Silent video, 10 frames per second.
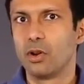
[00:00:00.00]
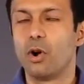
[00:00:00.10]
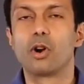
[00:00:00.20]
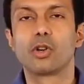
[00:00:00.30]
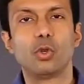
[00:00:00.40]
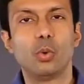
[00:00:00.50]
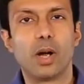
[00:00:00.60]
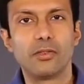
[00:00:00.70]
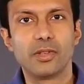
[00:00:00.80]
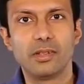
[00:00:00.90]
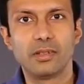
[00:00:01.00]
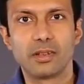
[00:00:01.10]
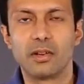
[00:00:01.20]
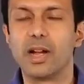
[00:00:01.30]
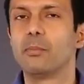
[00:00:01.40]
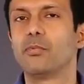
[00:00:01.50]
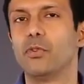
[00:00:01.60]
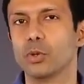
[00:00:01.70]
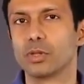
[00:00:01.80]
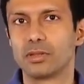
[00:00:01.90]
or 200 gram
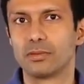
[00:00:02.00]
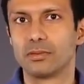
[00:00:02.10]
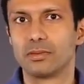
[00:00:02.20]
force.